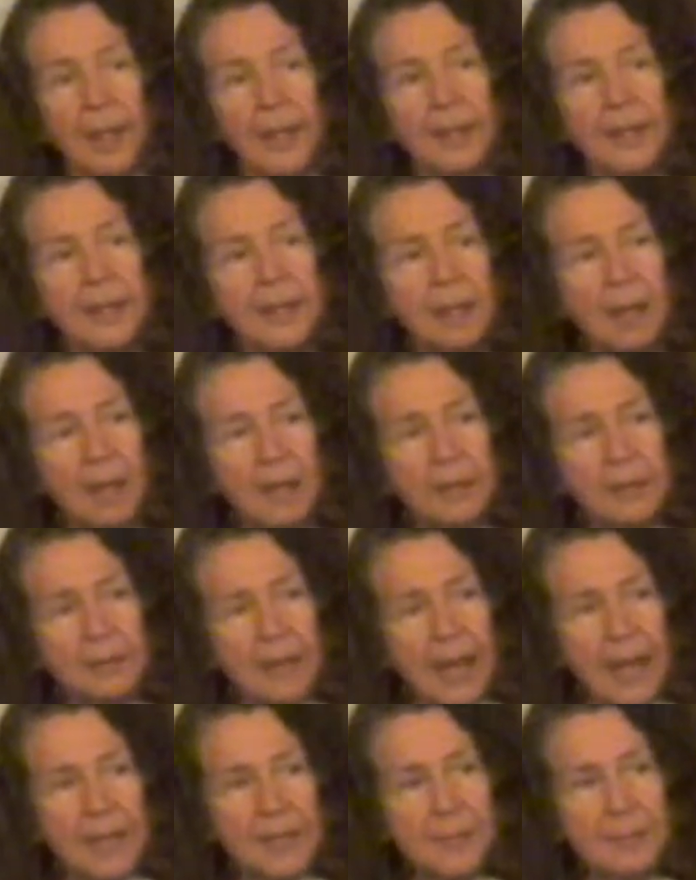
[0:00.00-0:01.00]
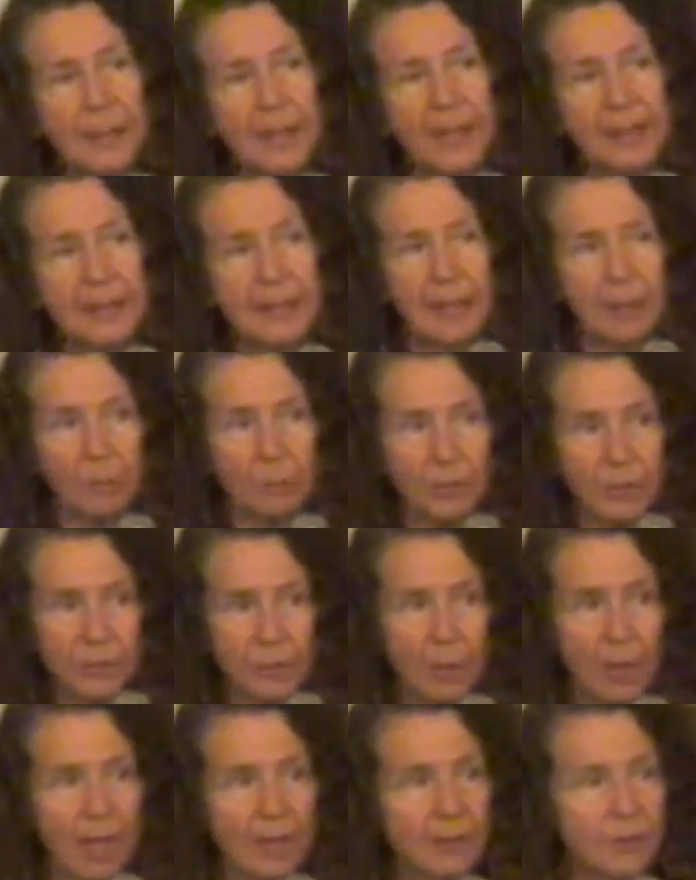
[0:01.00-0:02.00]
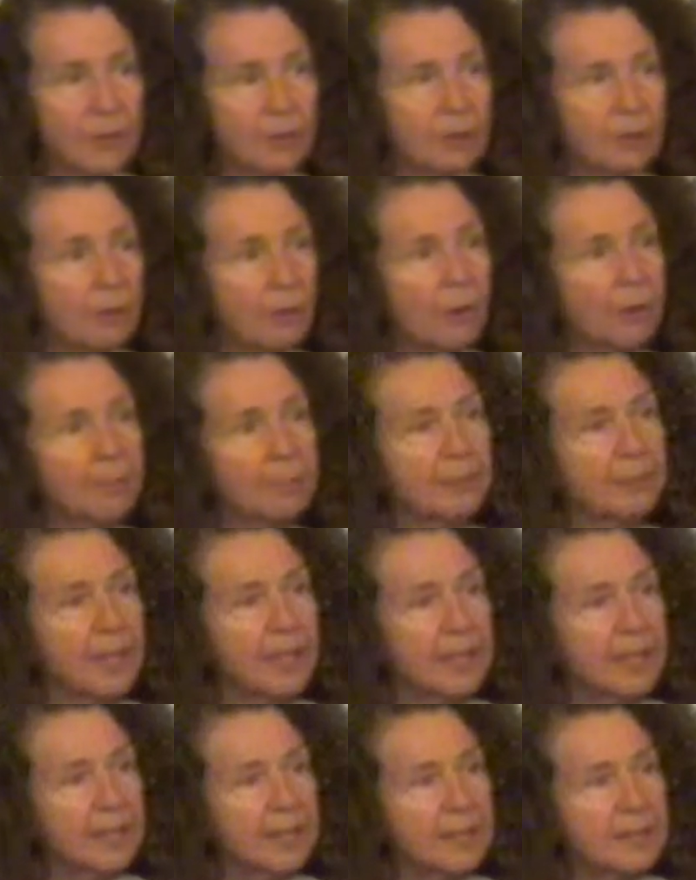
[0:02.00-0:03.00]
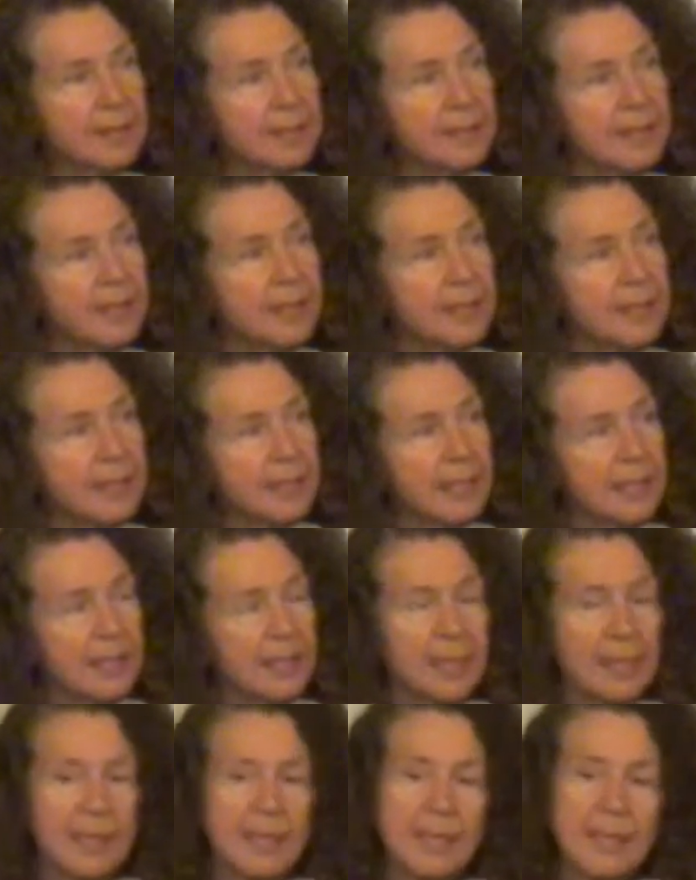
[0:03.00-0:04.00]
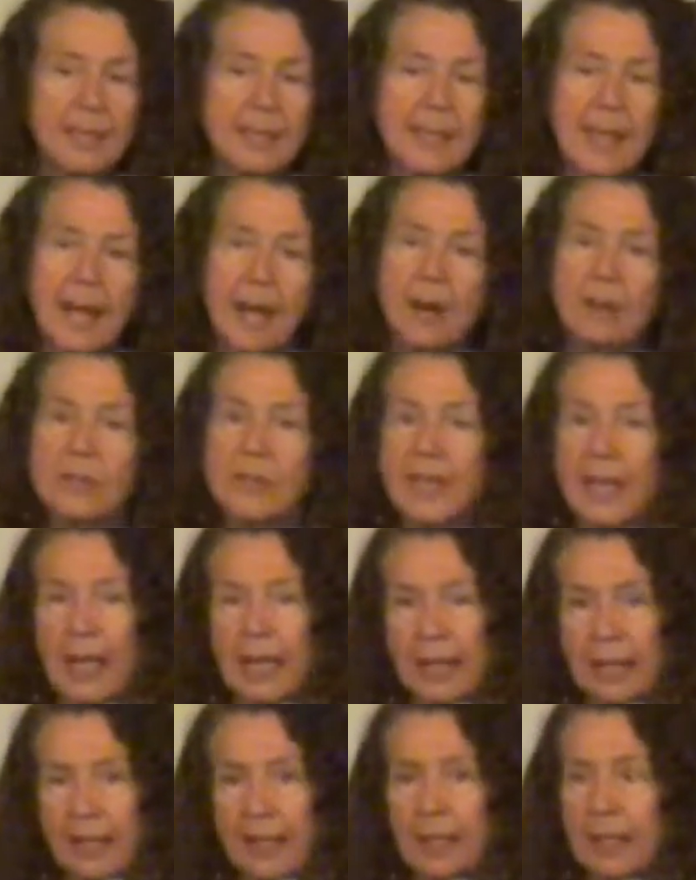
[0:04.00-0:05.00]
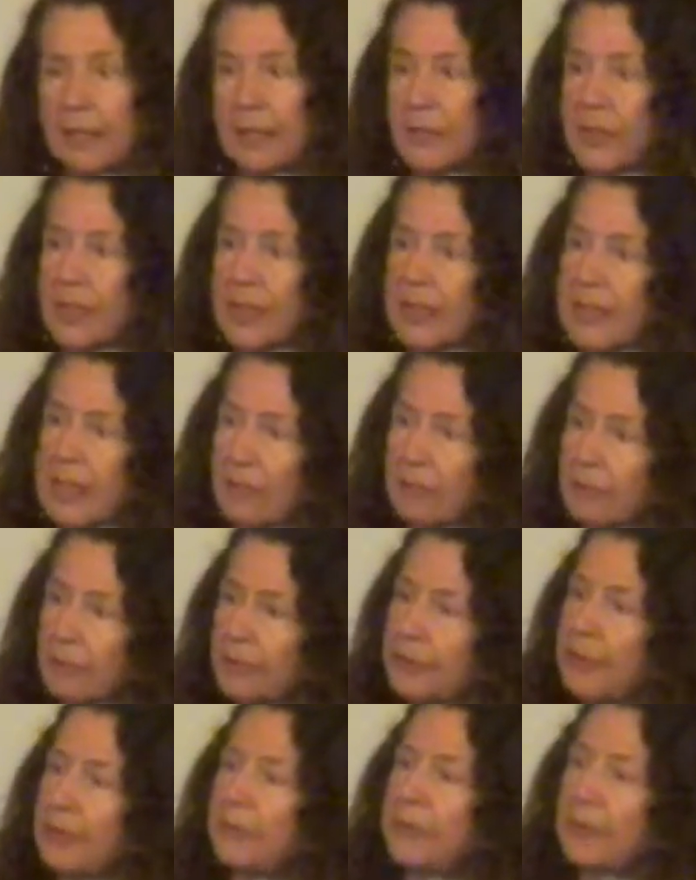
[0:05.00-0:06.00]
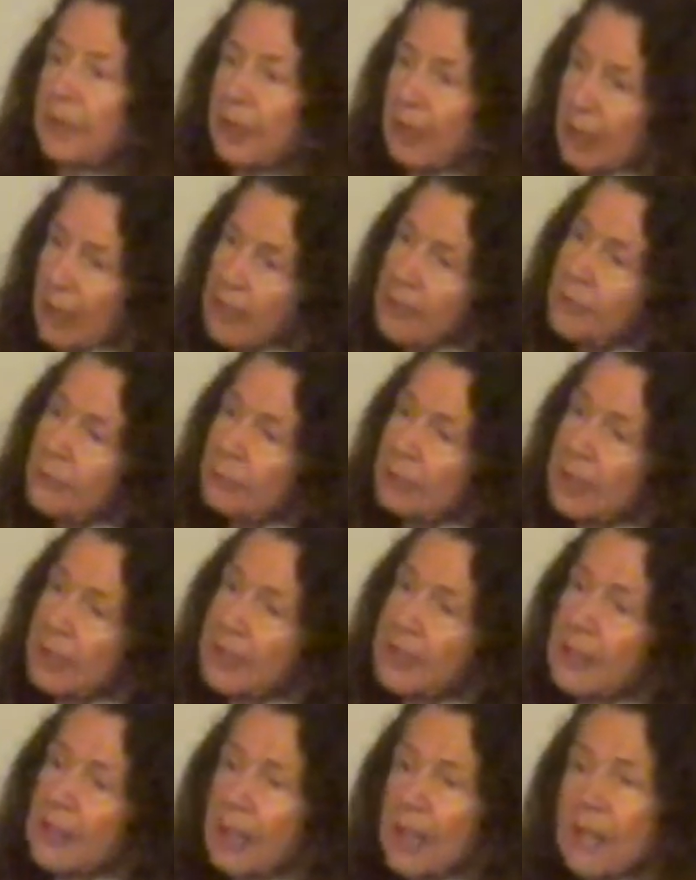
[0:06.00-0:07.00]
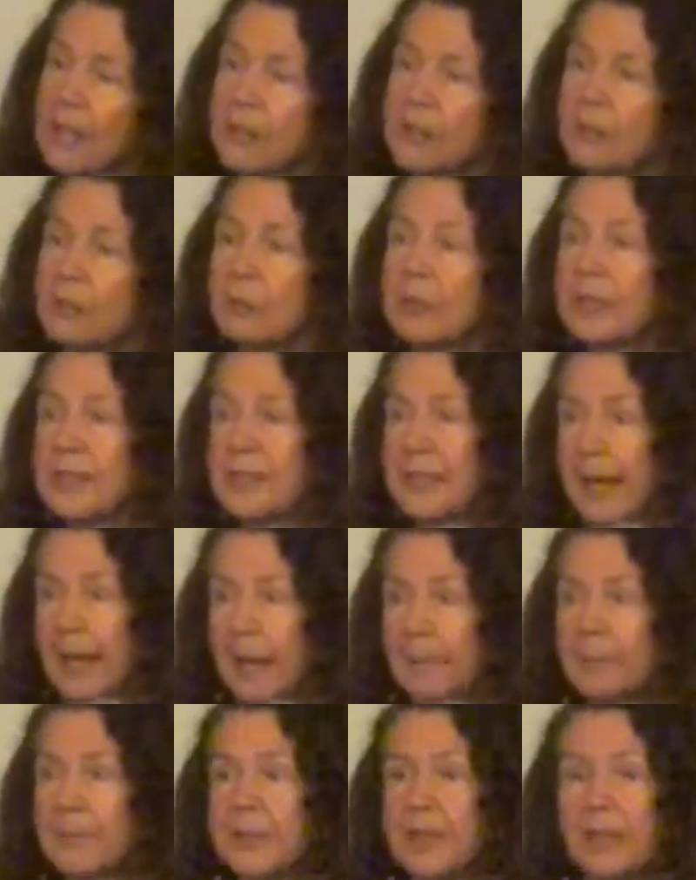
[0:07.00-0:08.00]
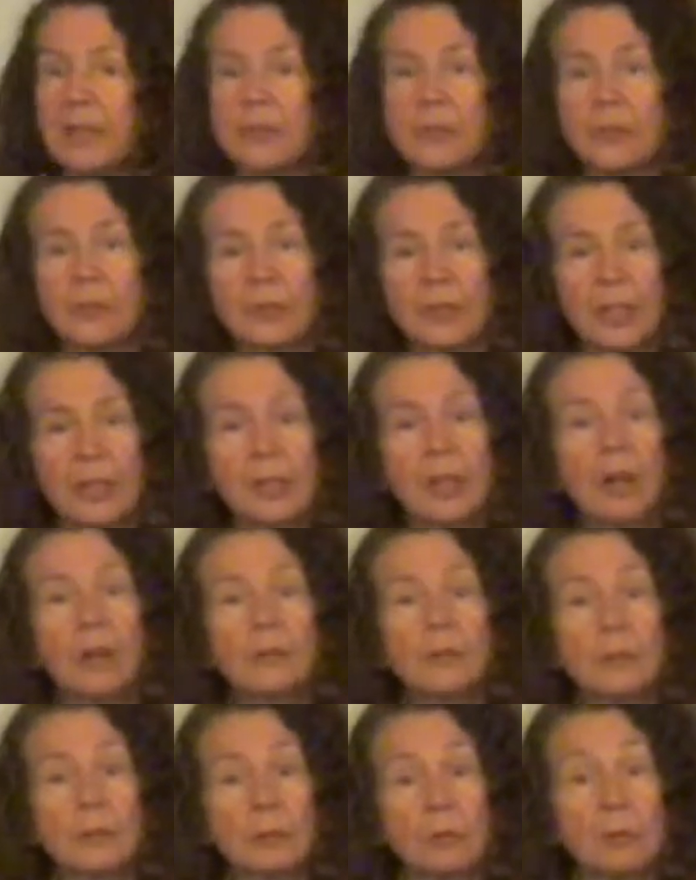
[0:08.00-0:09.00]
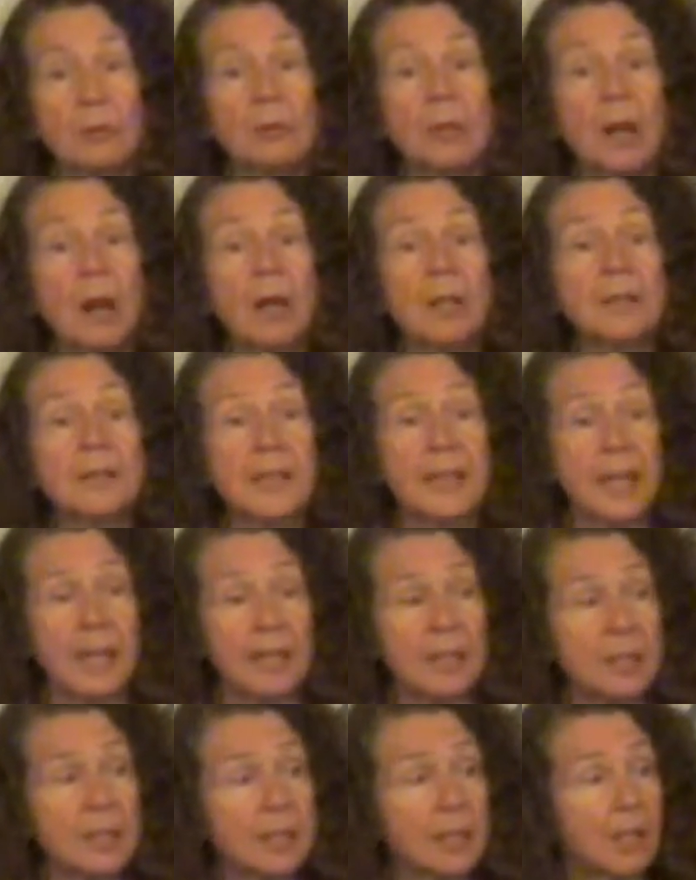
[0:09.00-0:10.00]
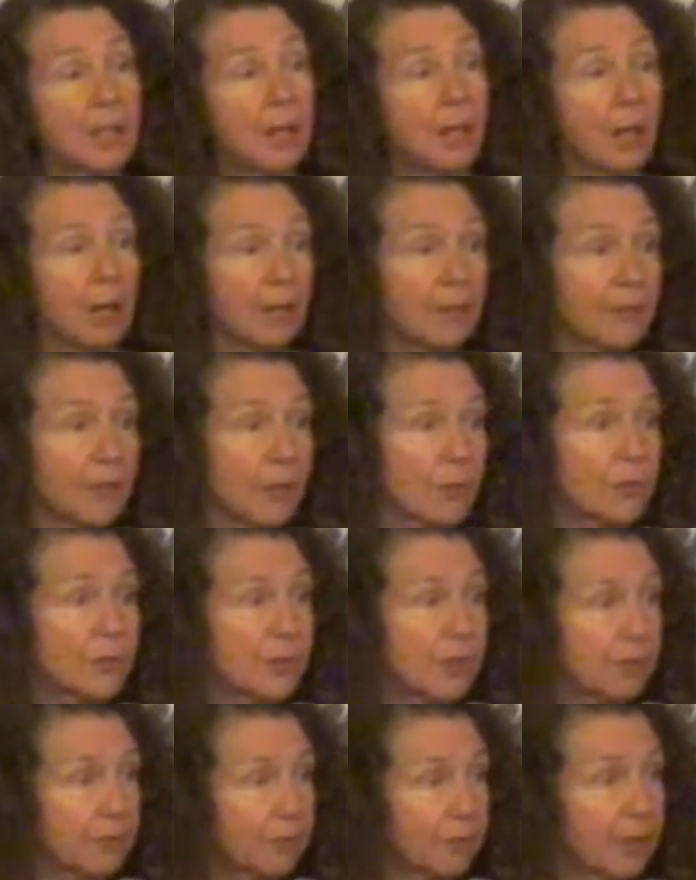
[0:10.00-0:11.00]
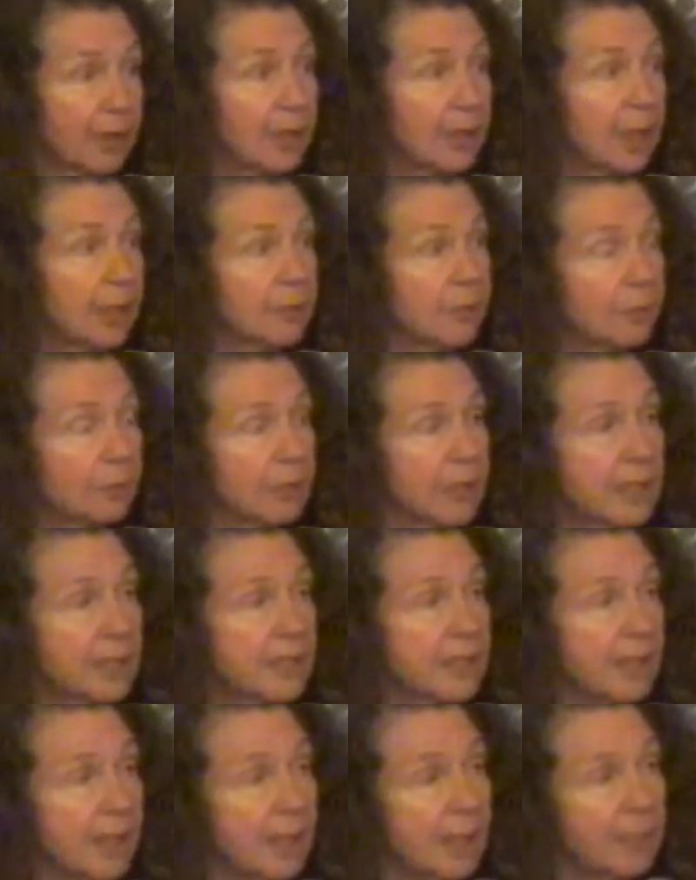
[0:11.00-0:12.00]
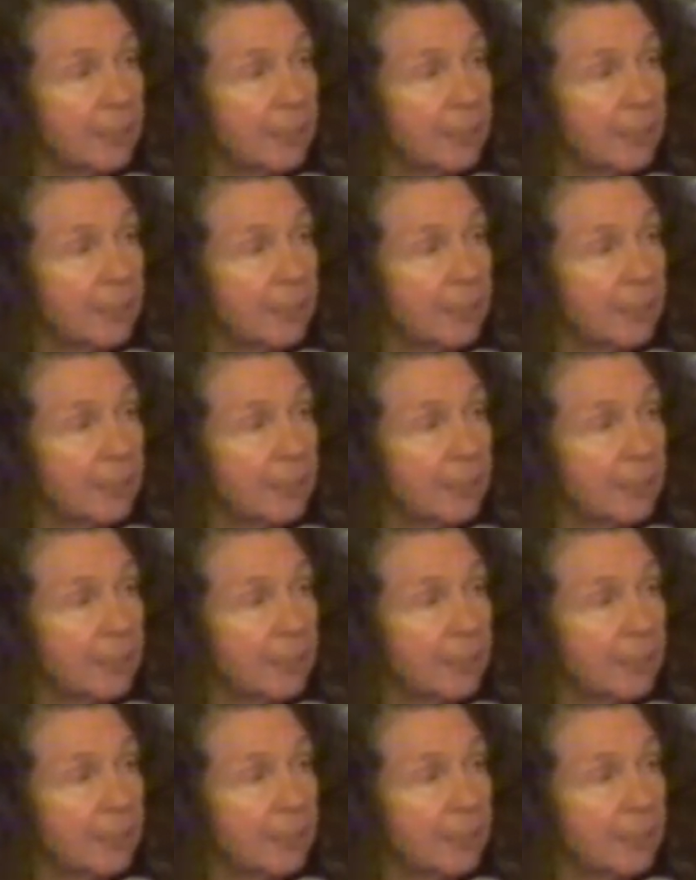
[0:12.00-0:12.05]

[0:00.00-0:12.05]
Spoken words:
And the other aspect that we're trying to incorporate into this is now taking it to several different countries to adapt it to the cultural context of those different countries,